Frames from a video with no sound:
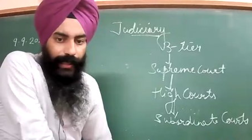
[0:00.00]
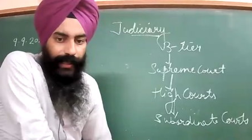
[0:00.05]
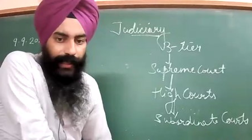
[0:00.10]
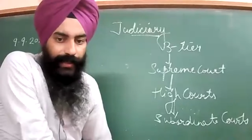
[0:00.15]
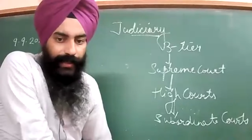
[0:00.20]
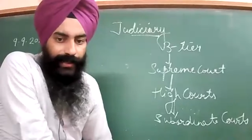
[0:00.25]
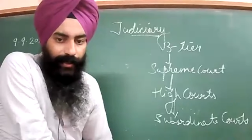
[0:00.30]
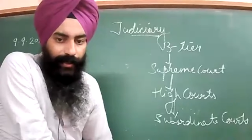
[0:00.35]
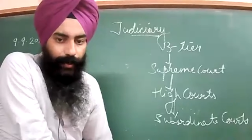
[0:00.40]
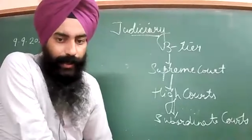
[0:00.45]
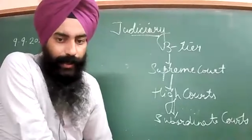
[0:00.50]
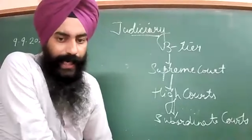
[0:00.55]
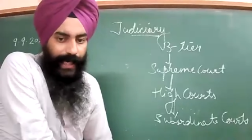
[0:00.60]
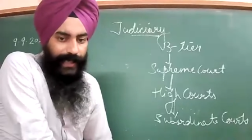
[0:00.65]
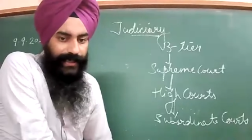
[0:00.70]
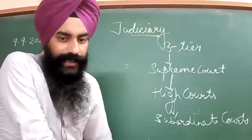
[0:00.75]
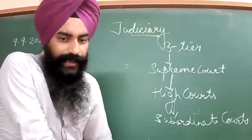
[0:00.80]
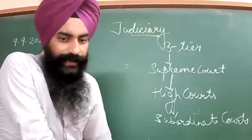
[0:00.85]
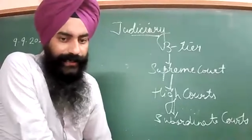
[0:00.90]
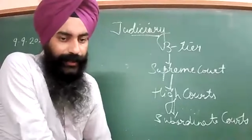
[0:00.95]
is known
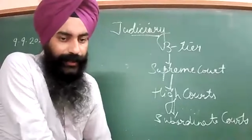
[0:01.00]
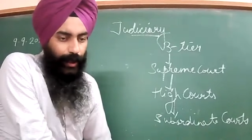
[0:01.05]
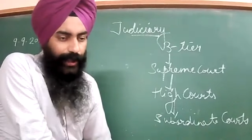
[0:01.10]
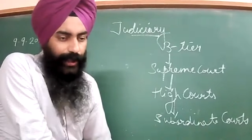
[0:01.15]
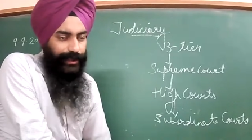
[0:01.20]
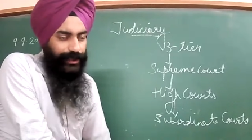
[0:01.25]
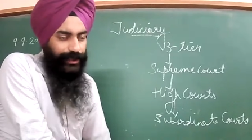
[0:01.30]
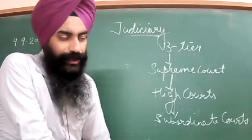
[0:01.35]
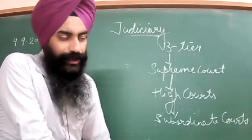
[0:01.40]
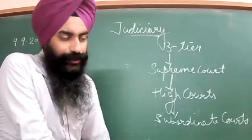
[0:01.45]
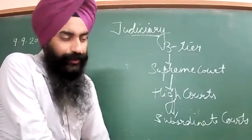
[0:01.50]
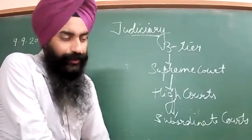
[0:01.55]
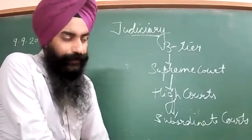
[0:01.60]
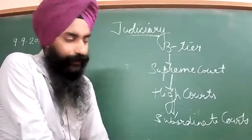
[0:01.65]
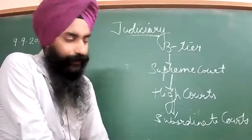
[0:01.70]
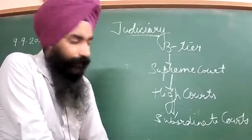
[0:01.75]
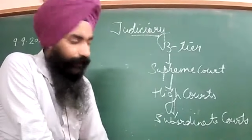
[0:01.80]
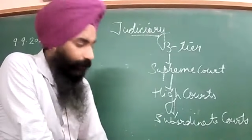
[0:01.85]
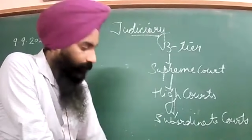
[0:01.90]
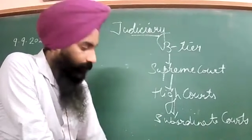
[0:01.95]
as a jurisdiction.